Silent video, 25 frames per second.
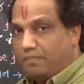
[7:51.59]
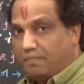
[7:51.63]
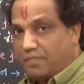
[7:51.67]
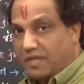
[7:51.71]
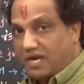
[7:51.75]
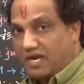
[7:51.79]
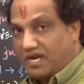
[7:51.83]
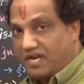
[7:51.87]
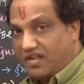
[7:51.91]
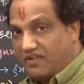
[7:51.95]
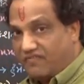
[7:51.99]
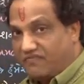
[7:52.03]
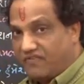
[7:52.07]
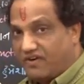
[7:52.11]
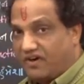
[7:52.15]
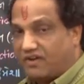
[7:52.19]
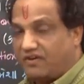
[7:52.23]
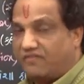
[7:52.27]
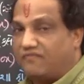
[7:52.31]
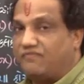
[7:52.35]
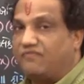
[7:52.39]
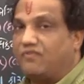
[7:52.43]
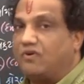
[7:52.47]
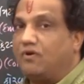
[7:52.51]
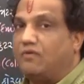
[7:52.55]
they
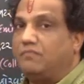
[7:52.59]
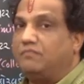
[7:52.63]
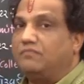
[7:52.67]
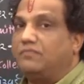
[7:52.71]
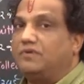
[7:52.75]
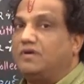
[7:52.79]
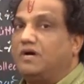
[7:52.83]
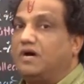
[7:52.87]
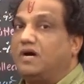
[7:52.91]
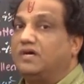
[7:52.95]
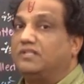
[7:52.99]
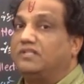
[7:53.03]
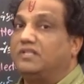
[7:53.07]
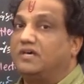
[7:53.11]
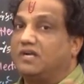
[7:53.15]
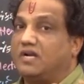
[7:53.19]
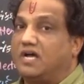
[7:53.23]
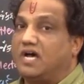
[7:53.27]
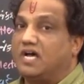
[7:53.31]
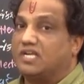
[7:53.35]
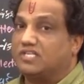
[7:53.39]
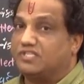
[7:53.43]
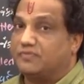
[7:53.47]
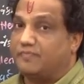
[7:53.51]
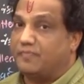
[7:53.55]
differ from other
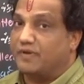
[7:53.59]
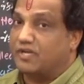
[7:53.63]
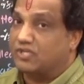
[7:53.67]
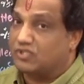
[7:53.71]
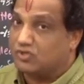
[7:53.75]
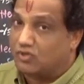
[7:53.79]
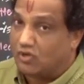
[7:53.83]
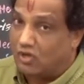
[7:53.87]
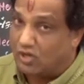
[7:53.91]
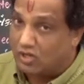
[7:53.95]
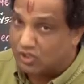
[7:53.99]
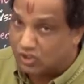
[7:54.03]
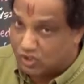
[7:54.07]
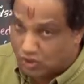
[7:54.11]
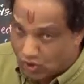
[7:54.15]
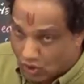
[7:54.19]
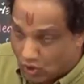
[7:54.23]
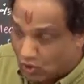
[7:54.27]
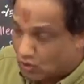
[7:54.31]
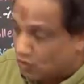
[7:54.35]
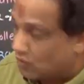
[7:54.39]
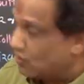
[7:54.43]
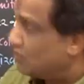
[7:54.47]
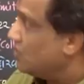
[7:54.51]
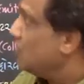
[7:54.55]
aspects
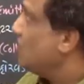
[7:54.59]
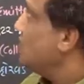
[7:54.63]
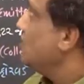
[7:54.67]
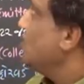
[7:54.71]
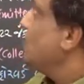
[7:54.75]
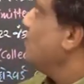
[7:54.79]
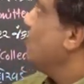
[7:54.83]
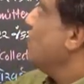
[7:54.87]
also.